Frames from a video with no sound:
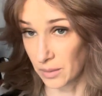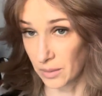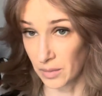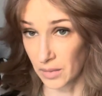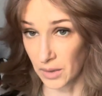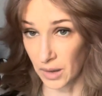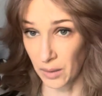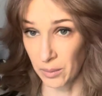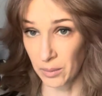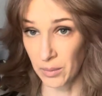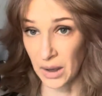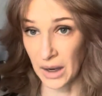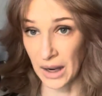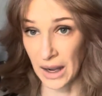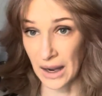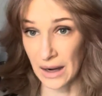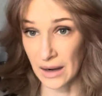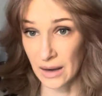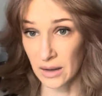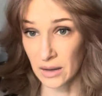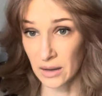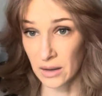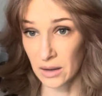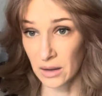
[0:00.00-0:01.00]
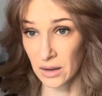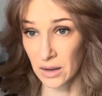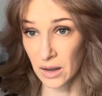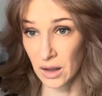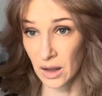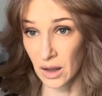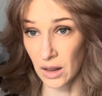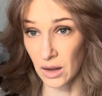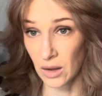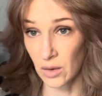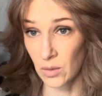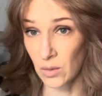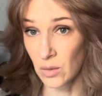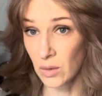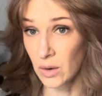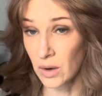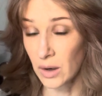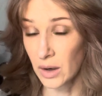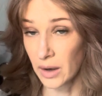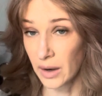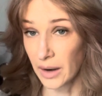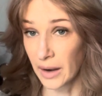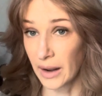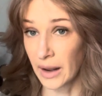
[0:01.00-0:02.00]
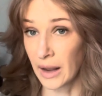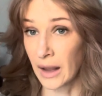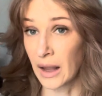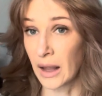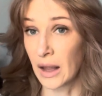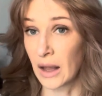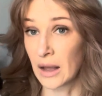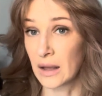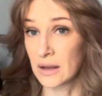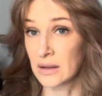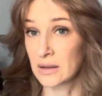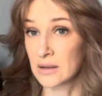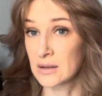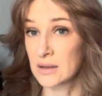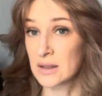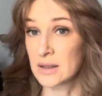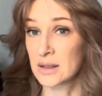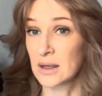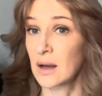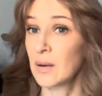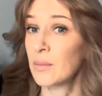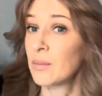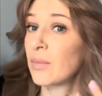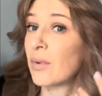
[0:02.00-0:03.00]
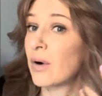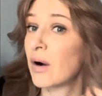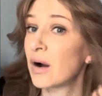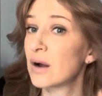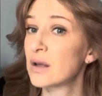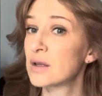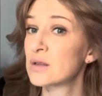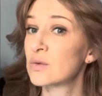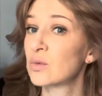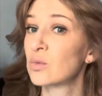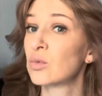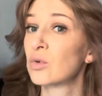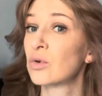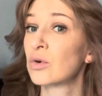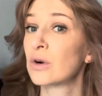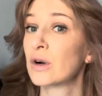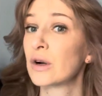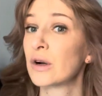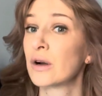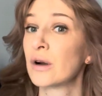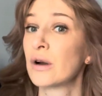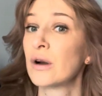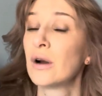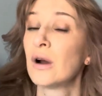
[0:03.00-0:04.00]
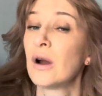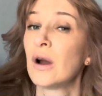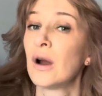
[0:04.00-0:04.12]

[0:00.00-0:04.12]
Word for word: like banana yellow and some parts were